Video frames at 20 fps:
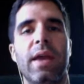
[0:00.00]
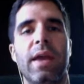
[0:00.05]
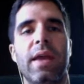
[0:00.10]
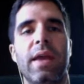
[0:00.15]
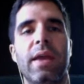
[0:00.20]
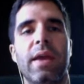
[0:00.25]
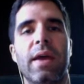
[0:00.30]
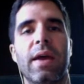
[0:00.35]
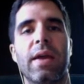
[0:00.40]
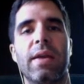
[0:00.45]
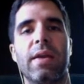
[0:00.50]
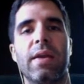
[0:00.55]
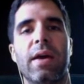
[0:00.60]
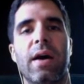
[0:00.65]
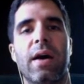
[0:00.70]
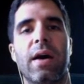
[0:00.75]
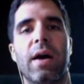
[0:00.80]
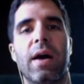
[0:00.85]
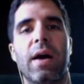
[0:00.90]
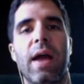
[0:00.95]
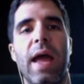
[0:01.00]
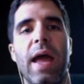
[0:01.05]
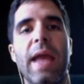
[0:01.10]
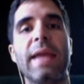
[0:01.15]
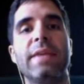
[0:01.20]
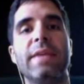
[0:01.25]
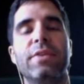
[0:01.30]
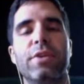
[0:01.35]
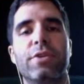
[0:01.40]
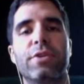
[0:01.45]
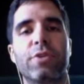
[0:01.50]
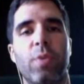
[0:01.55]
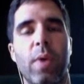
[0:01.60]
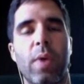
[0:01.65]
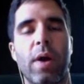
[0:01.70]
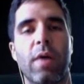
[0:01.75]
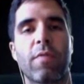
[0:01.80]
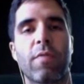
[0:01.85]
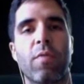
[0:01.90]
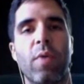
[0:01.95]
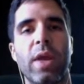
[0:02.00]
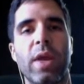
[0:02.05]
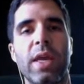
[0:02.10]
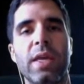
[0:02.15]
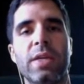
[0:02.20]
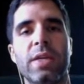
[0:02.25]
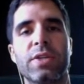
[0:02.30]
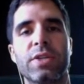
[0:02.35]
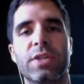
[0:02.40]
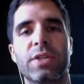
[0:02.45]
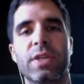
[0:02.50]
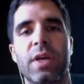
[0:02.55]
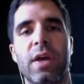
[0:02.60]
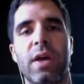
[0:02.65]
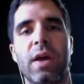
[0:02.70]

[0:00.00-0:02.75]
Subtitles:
in 8 to 12 weeks.